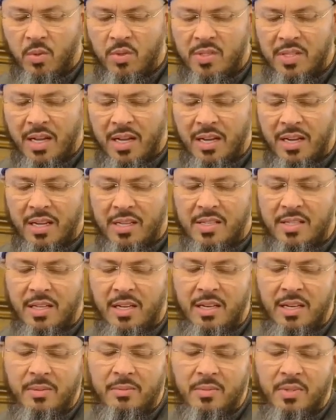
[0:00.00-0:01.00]
Musa alayhi
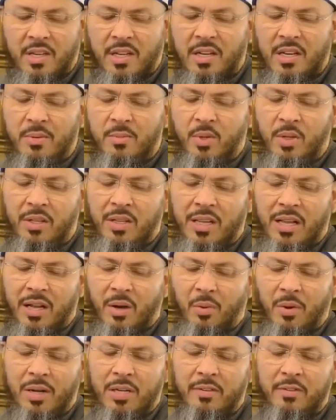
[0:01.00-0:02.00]
salam,
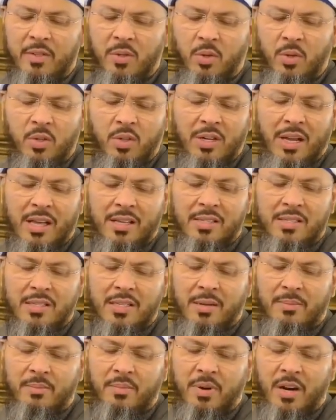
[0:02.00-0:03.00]
Kalimullah, one of the Ulul
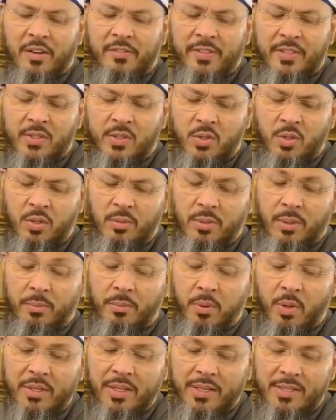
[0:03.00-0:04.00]
Azam prophets to whom
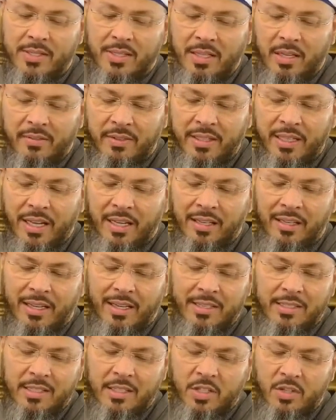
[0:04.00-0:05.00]
a book is given,
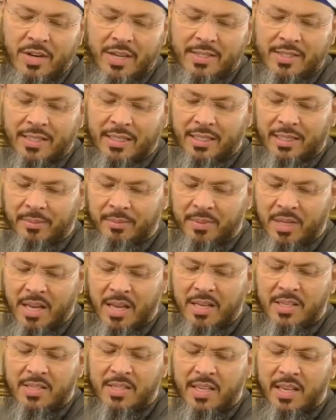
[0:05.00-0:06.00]
Allah is addressing him,
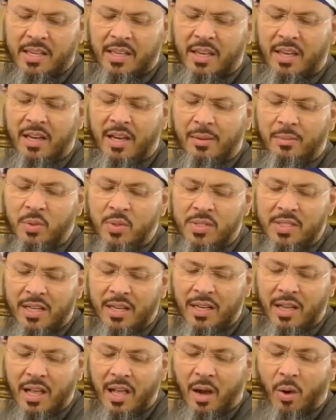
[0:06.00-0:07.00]
saying, Ya
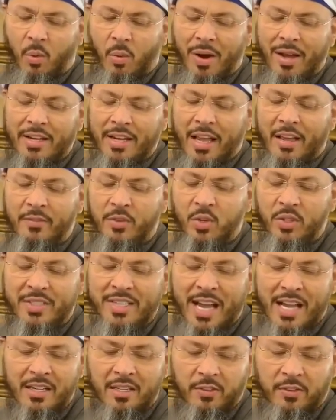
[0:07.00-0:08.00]
Musa, what have
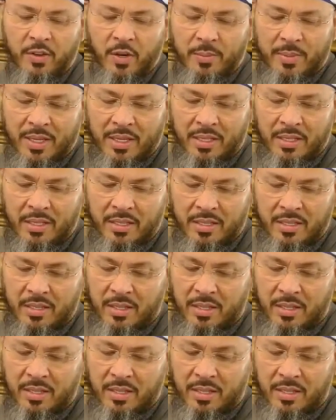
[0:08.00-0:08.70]
you done for me?